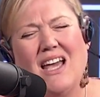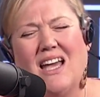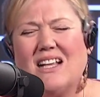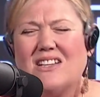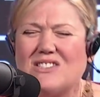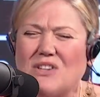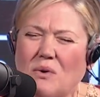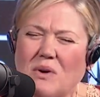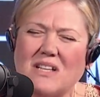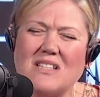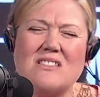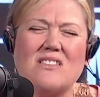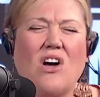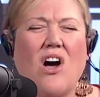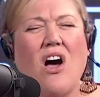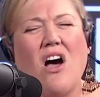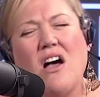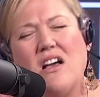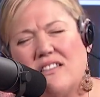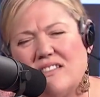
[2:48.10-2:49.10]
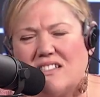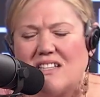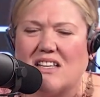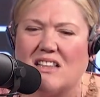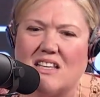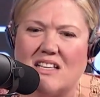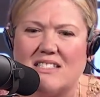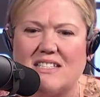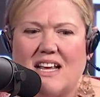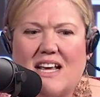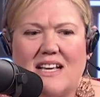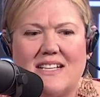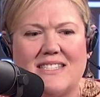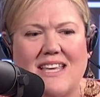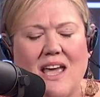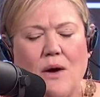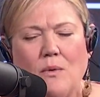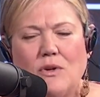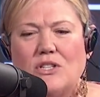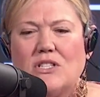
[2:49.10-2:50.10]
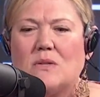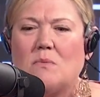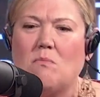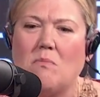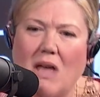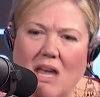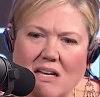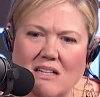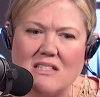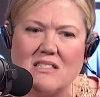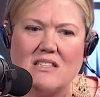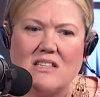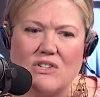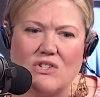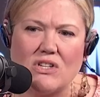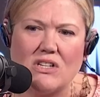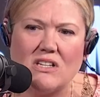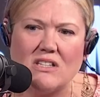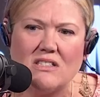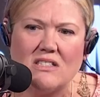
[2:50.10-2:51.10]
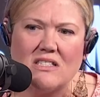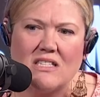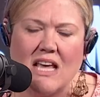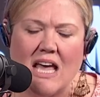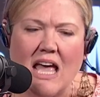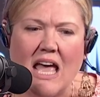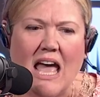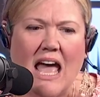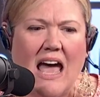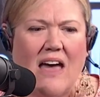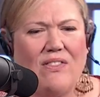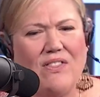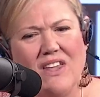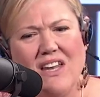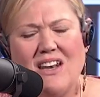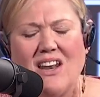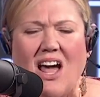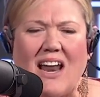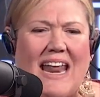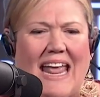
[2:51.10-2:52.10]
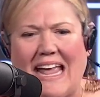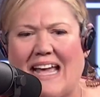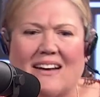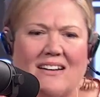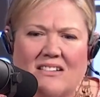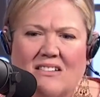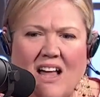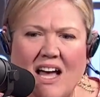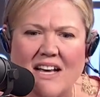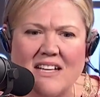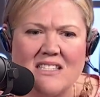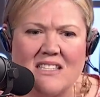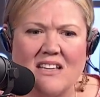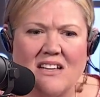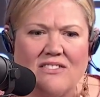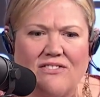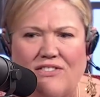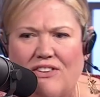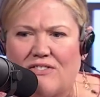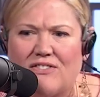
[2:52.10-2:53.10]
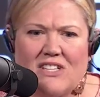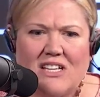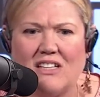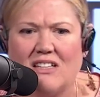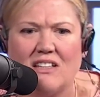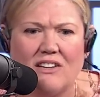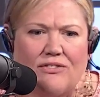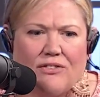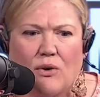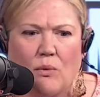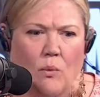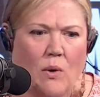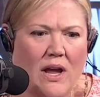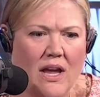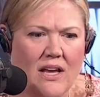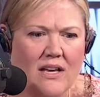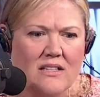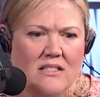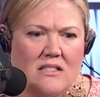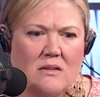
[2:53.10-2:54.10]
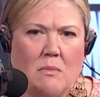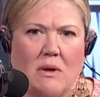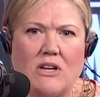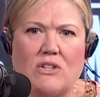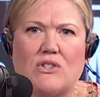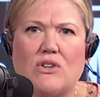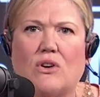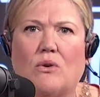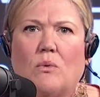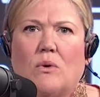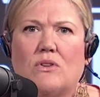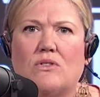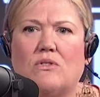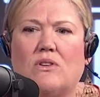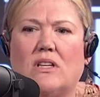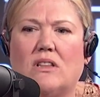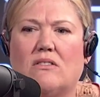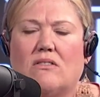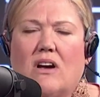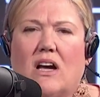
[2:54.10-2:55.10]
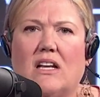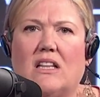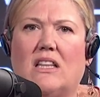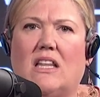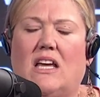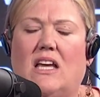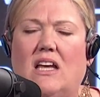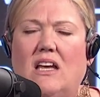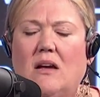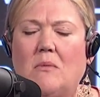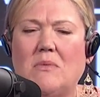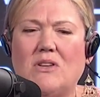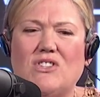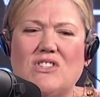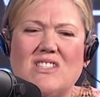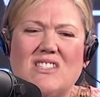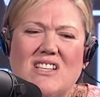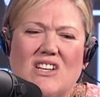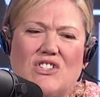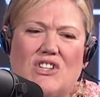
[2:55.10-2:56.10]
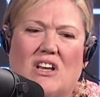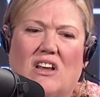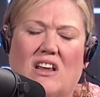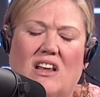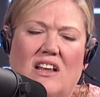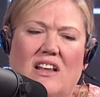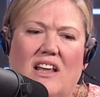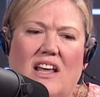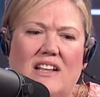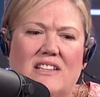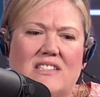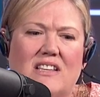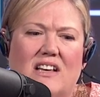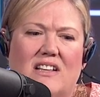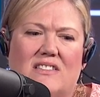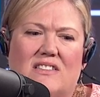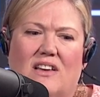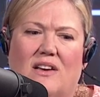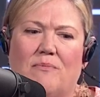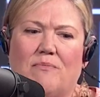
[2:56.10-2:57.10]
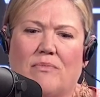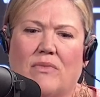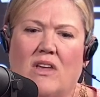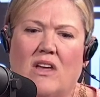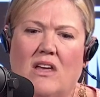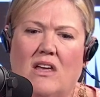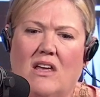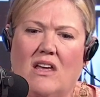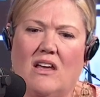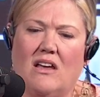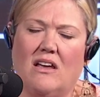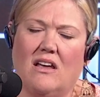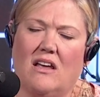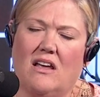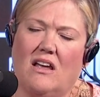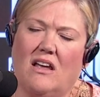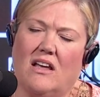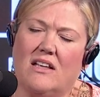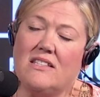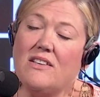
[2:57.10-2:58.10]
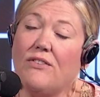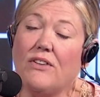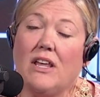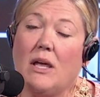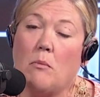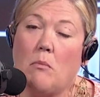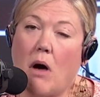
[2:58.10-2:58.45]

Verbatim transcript: it's so exhausting these days. Can't we just make decisions and then not analyze it 15 different ways to make sure we're doing the right thing? I mean, it's just such a it, it's it's a but, it's definitely a